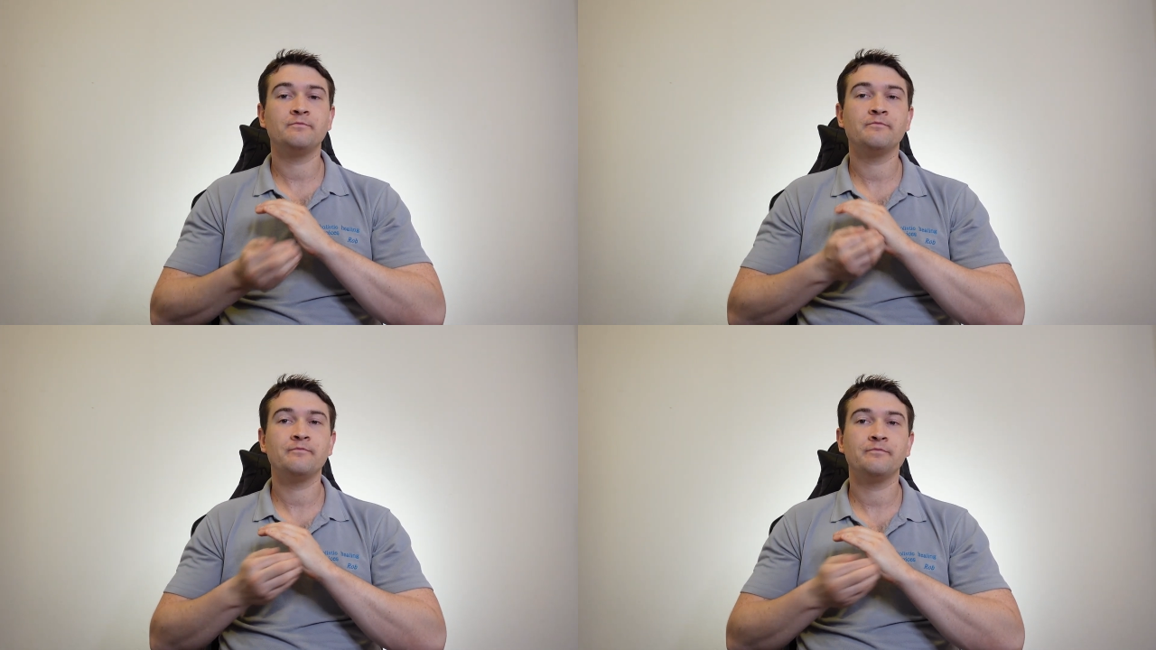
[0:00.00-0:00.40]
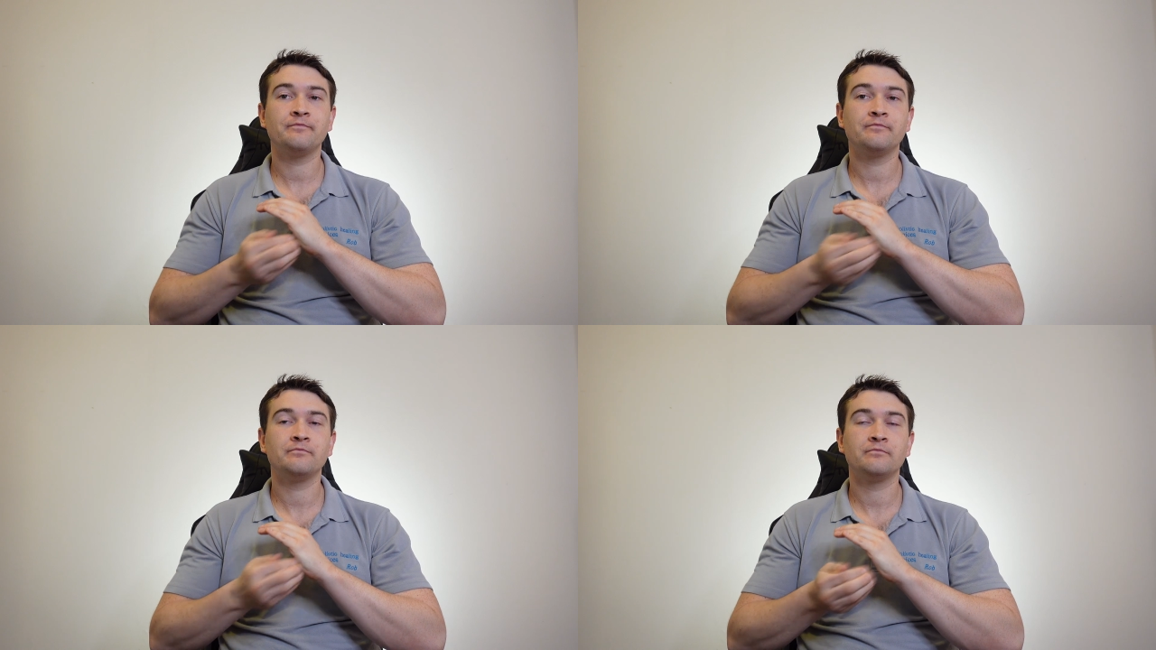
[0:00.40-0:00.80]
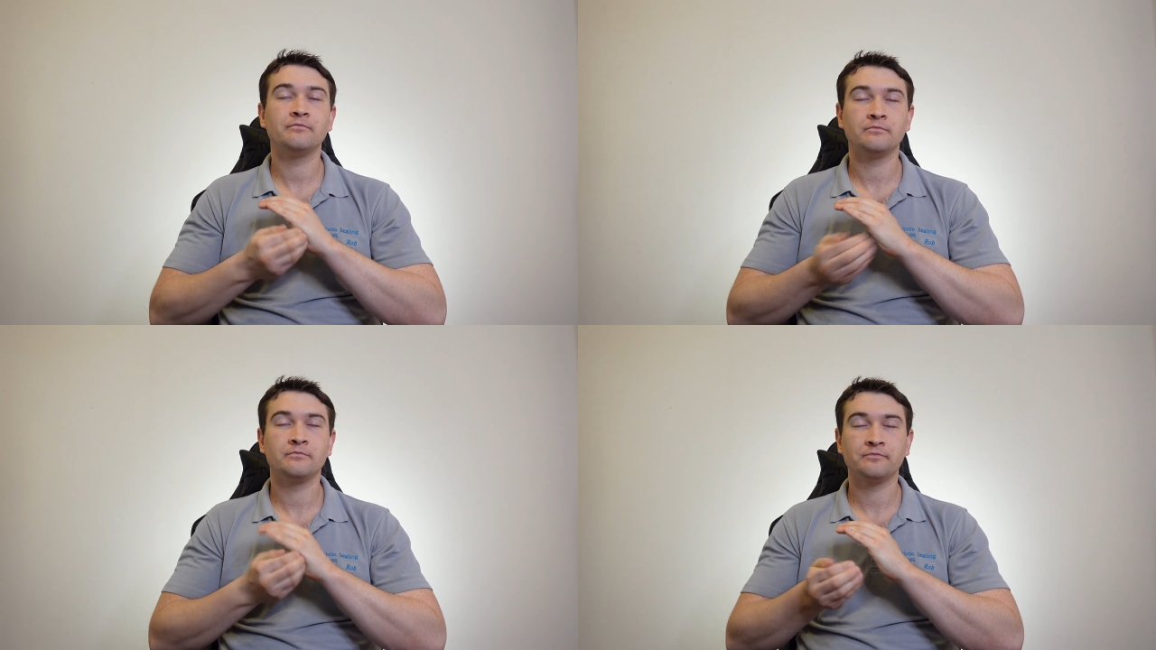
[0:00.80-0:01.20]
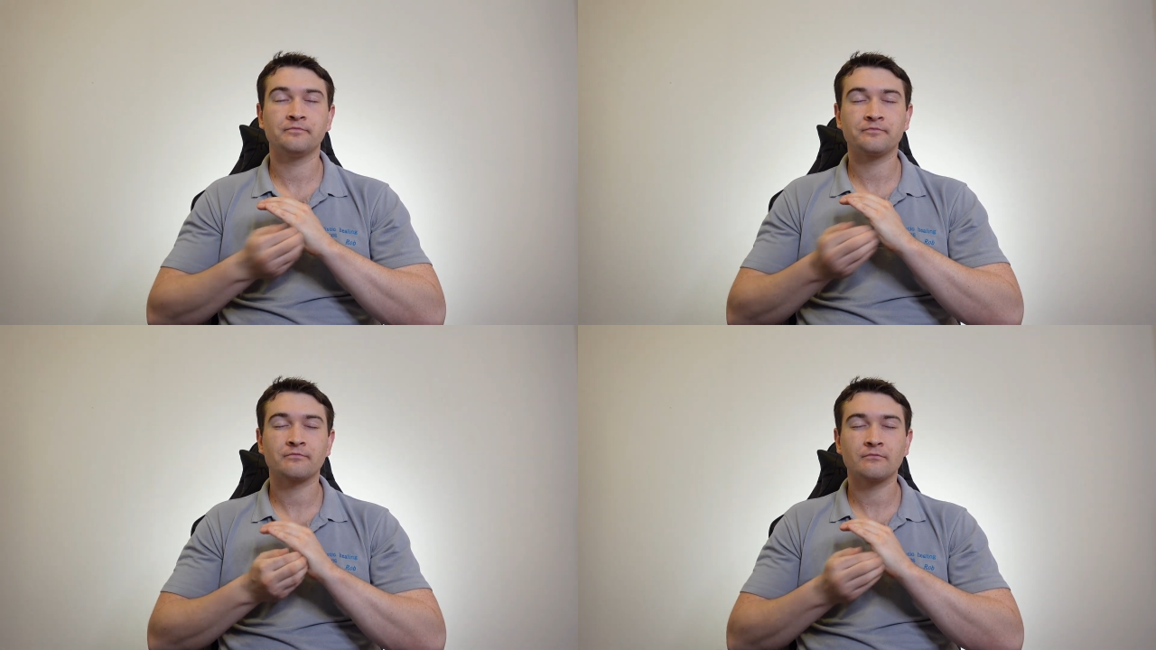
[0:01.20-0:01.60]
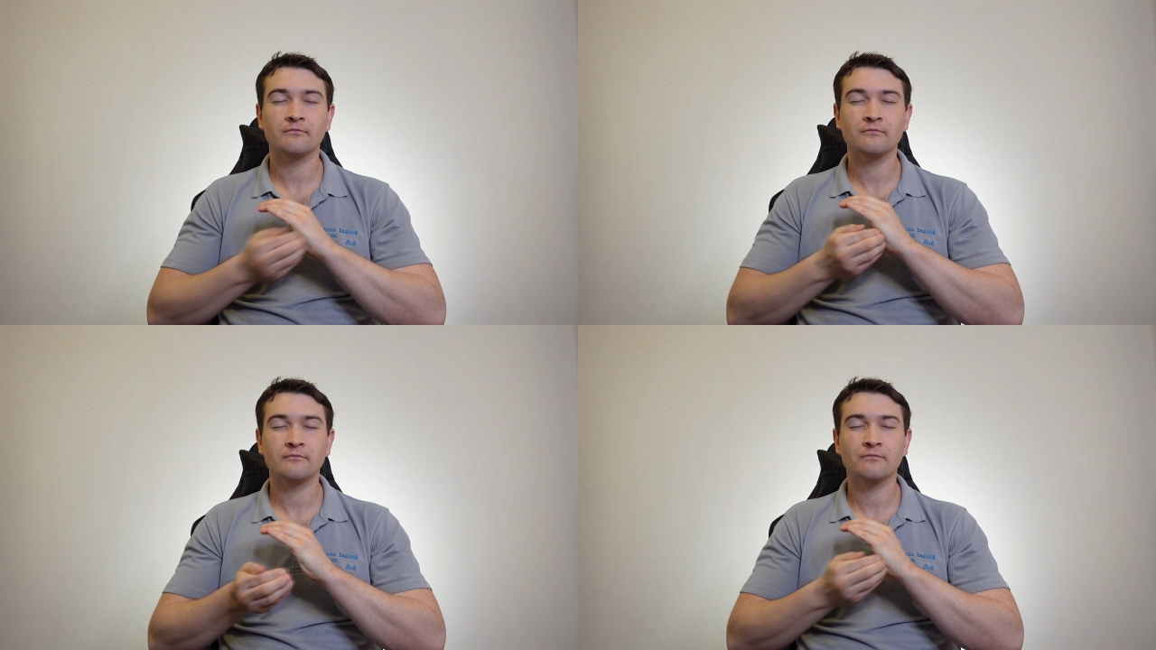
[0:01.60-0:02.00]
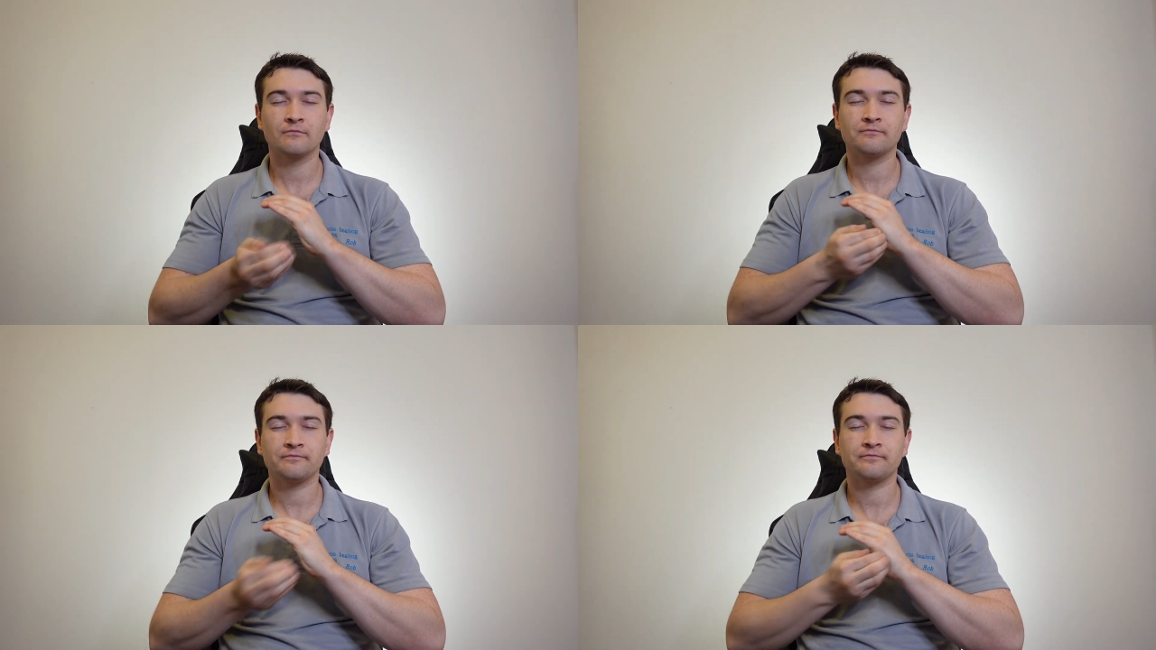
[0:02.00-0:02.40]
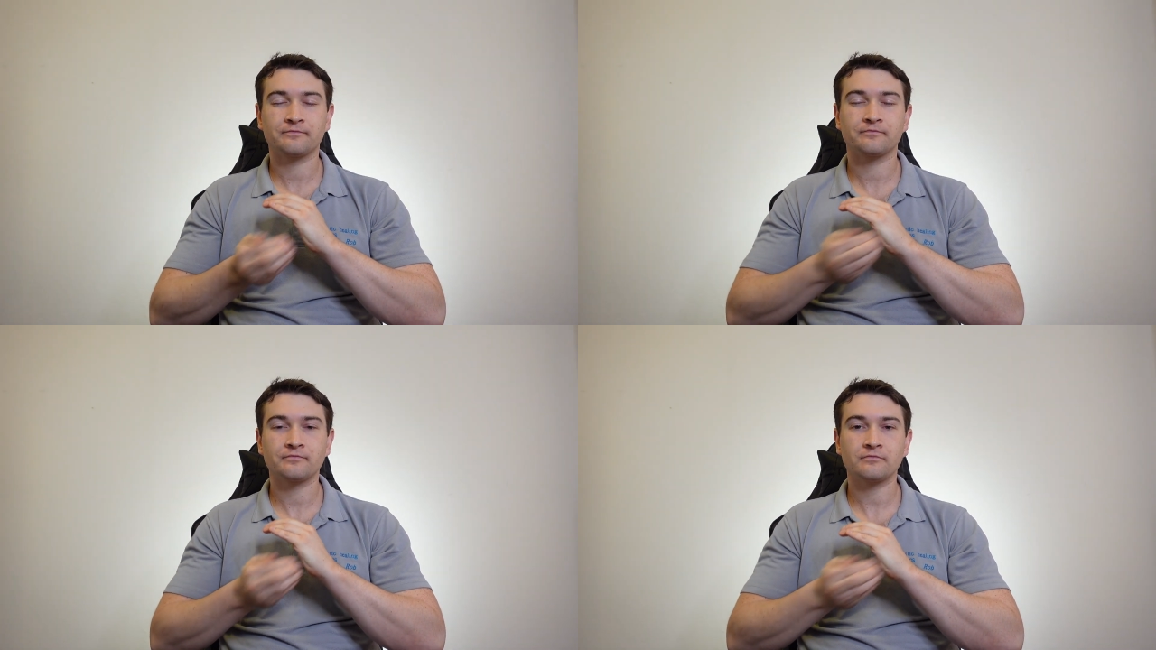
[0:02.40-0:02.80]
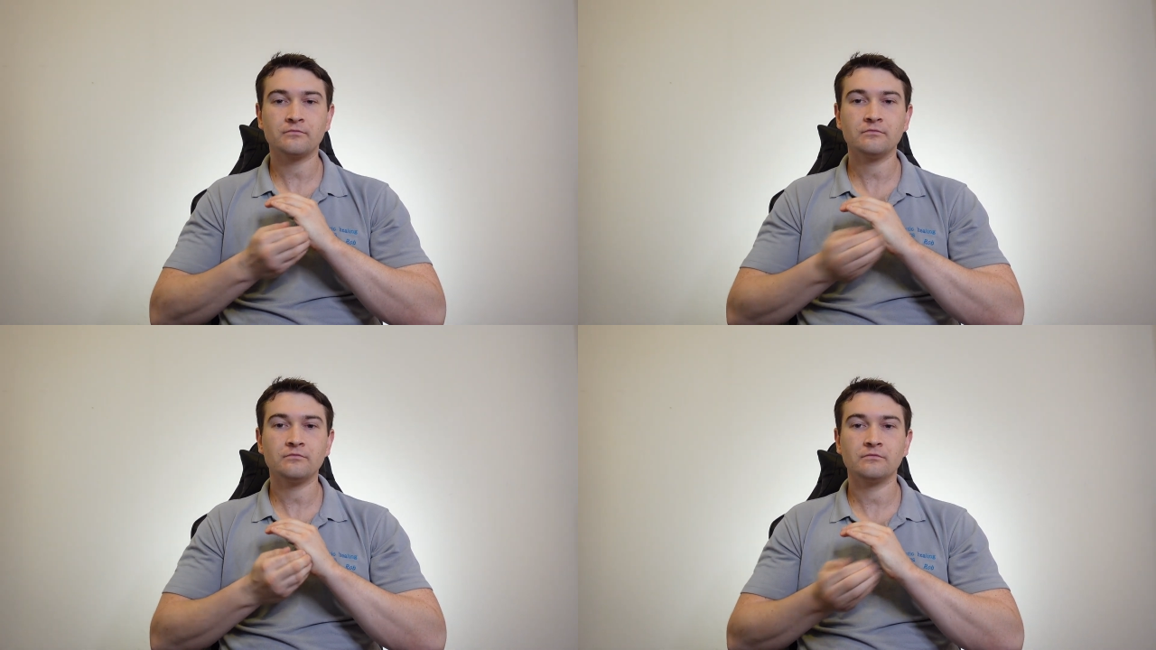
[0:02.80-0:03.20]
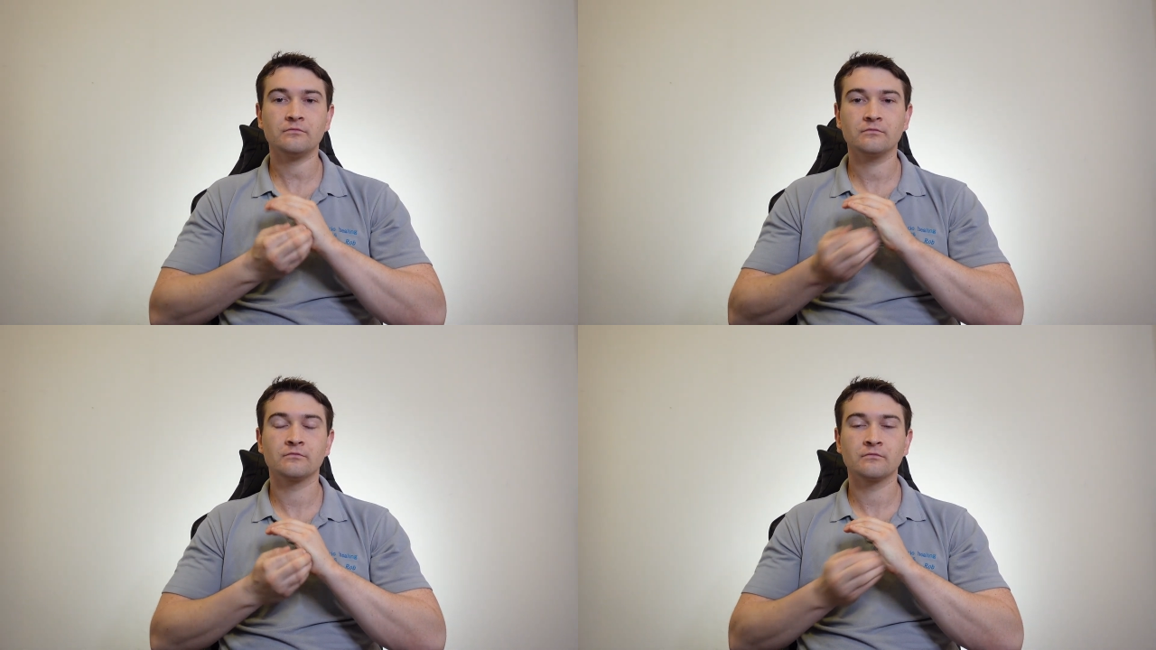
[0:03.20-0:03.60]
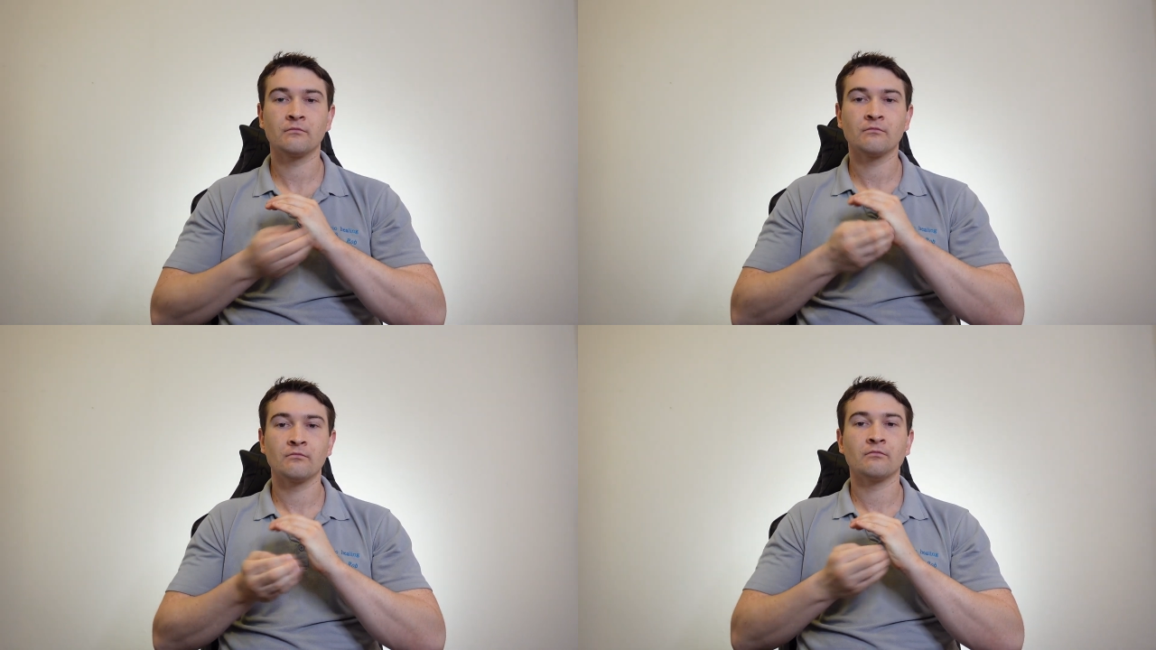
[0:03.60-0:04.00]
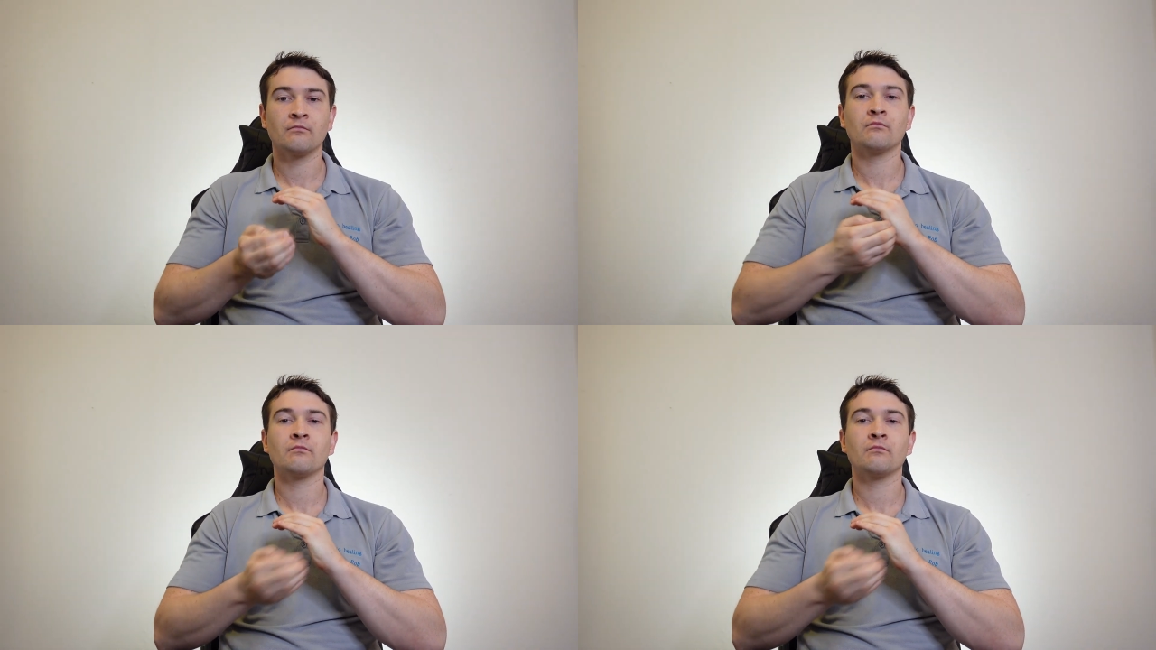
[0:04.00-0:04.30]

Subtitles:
(silence)